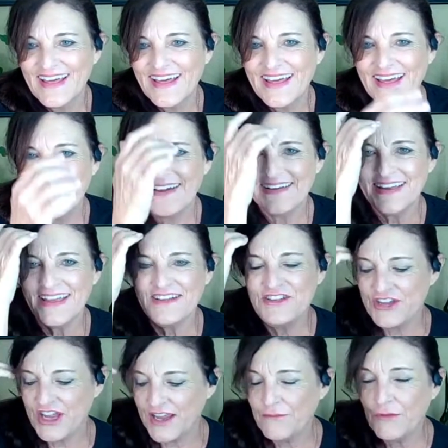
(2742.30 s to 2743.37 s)
Okay,
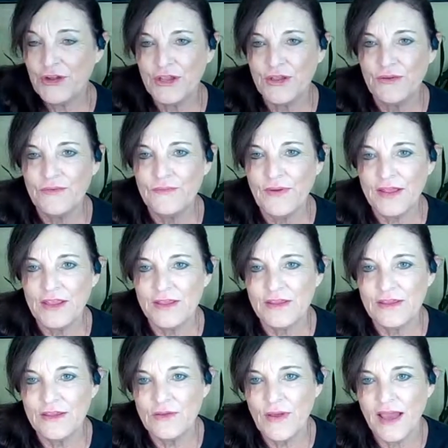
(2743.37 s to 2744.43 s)
Jen, were you
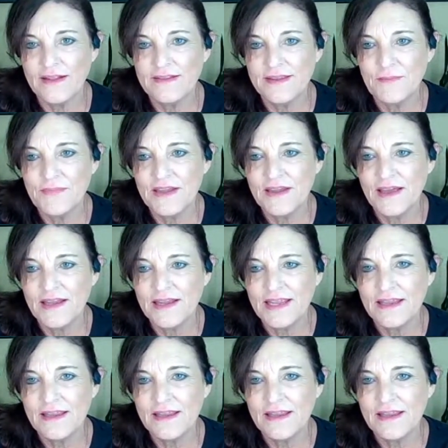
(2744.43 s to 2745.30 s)
had something, hon?